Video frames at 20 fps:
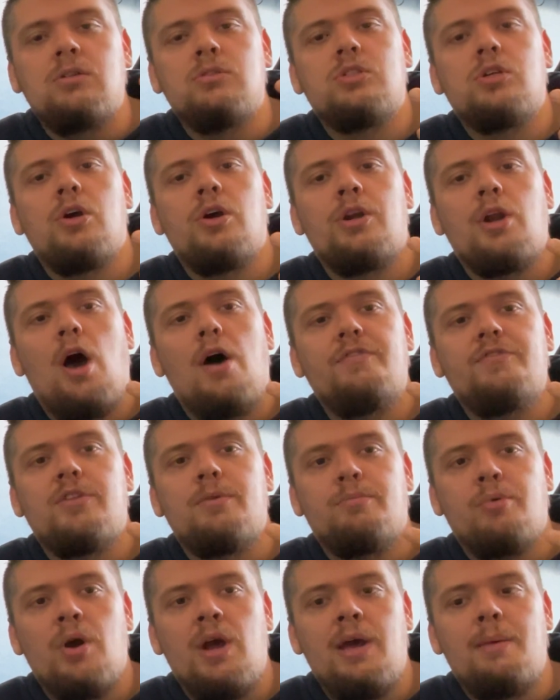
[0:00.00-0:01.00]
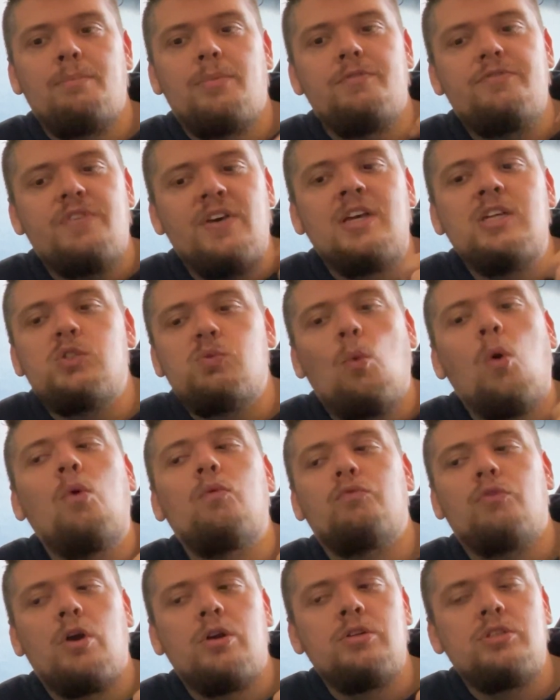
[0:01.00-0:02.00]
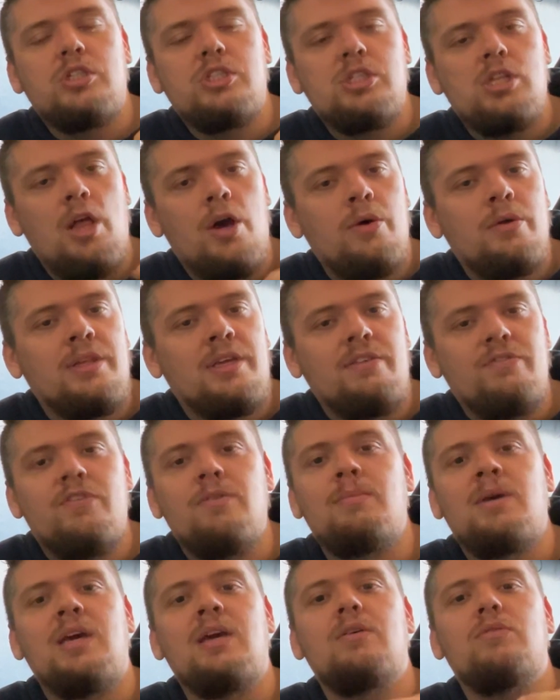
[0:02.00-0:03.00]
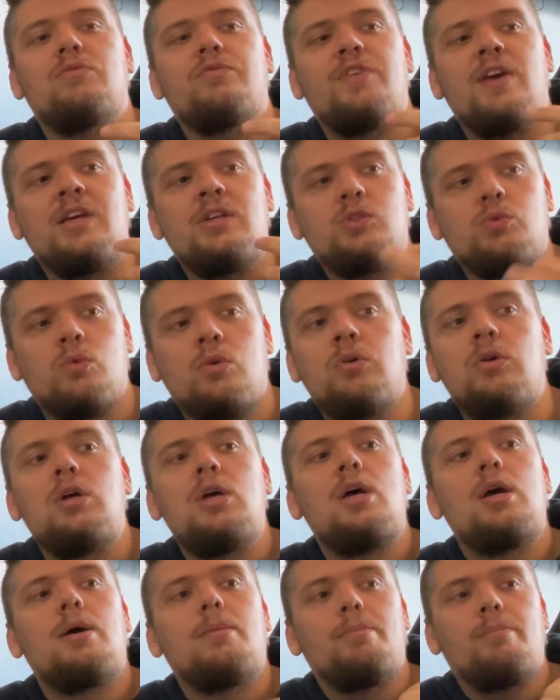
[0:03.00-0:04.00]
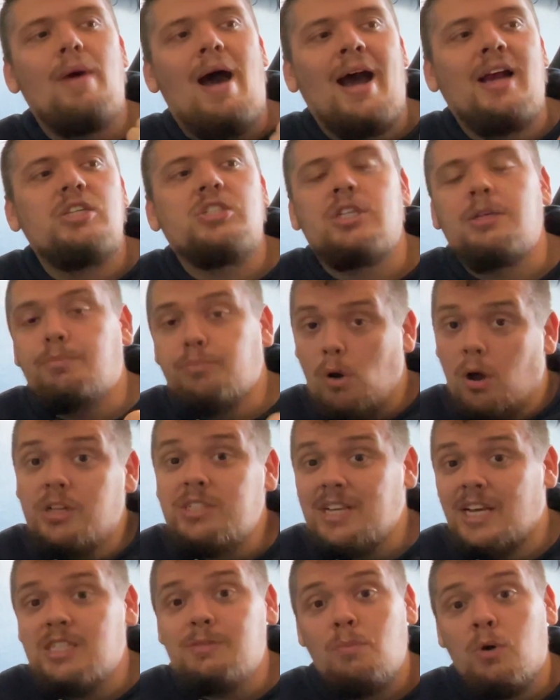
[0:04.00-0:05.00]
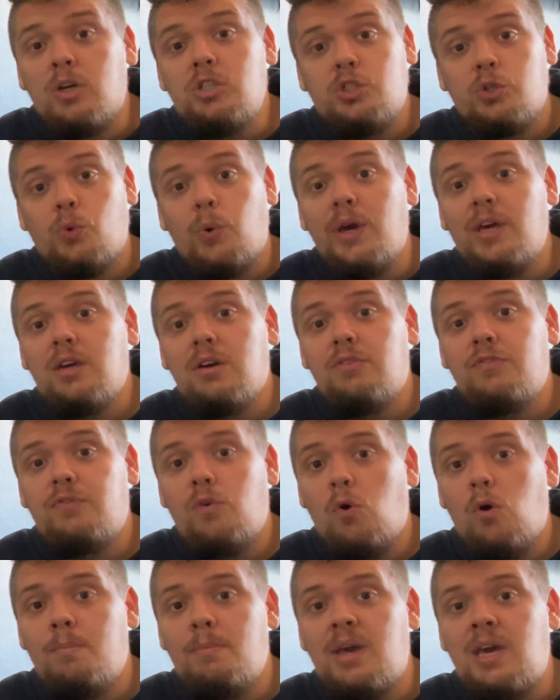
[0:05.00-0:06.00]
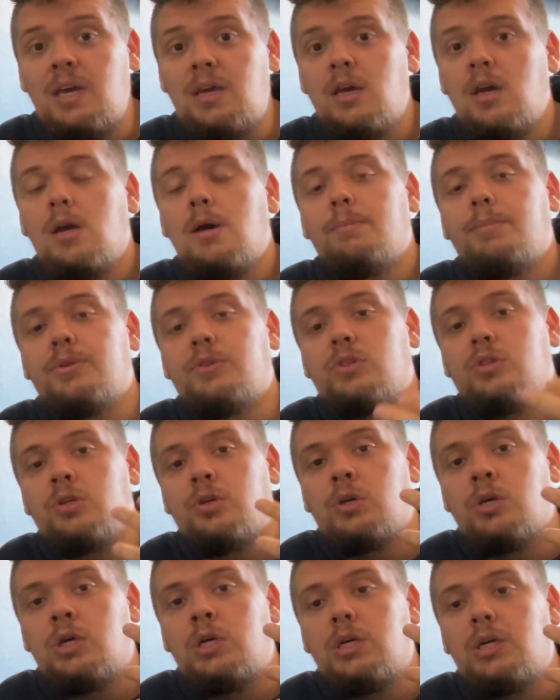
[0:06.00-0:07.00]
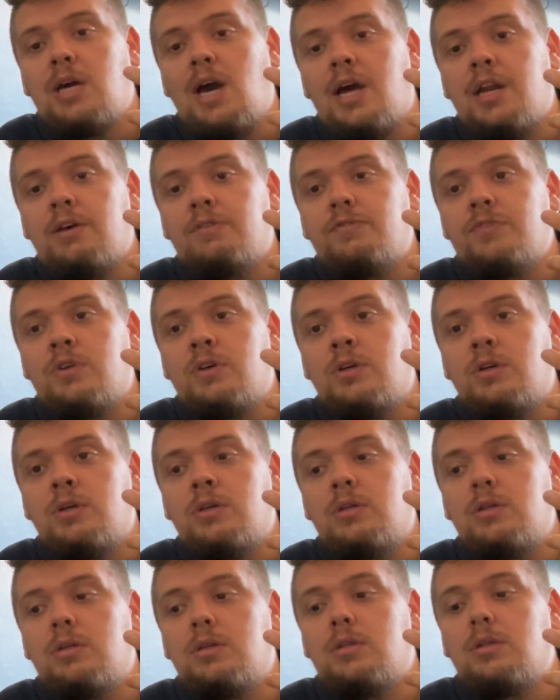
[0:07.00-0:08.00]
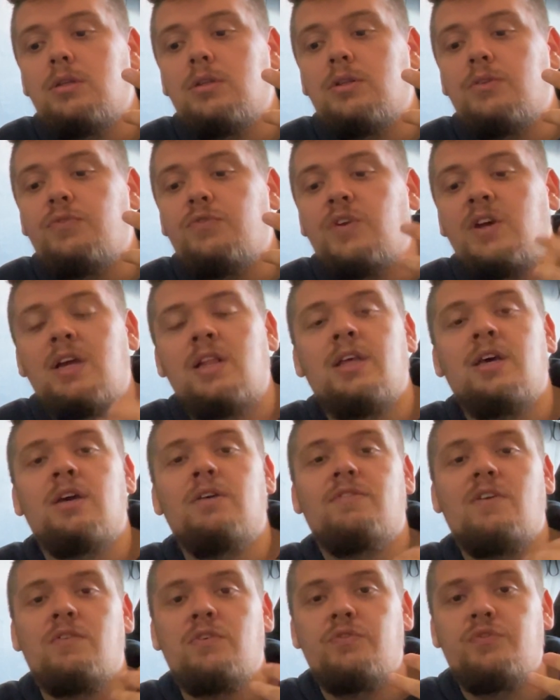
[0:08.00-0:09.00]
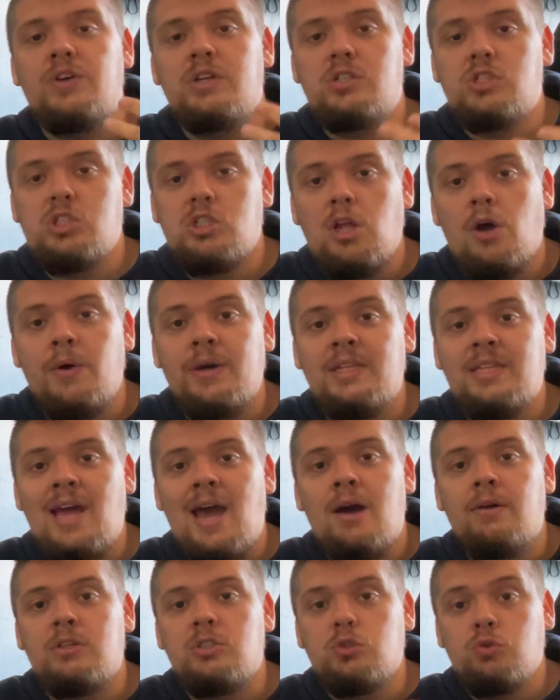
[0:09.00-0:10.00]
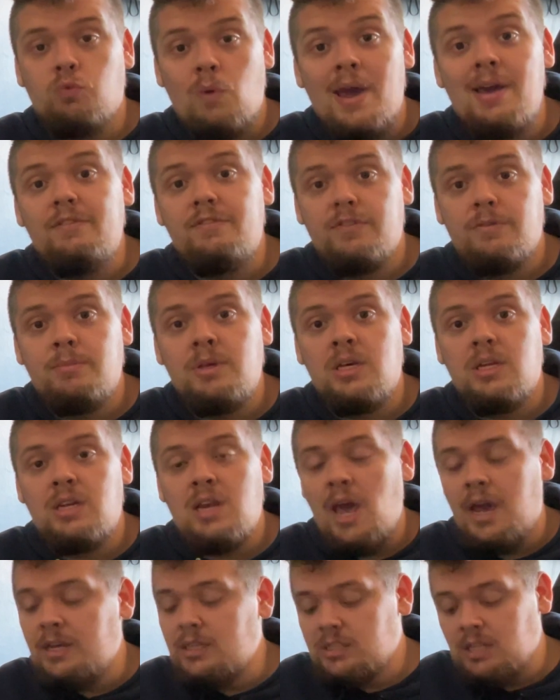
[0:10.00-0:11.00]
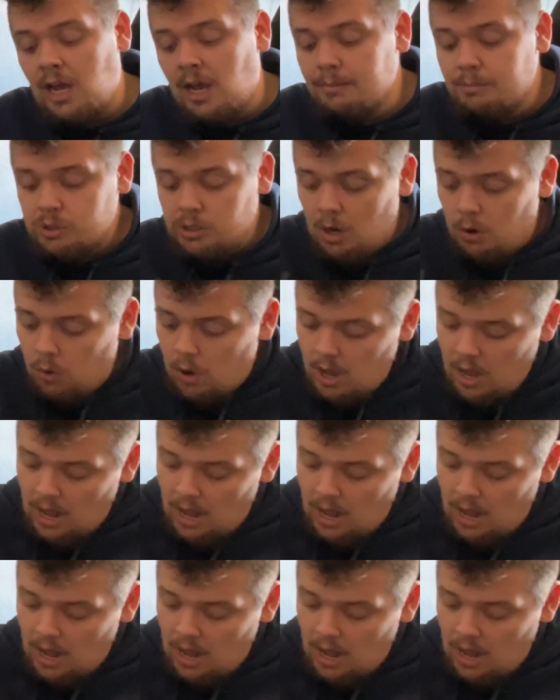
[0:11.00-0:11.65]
turn off the brain, but things won't run slowly for me. Things will actually process much quicker for me, but the kind of the feeling of everything slowing down is great for me at nighttime. So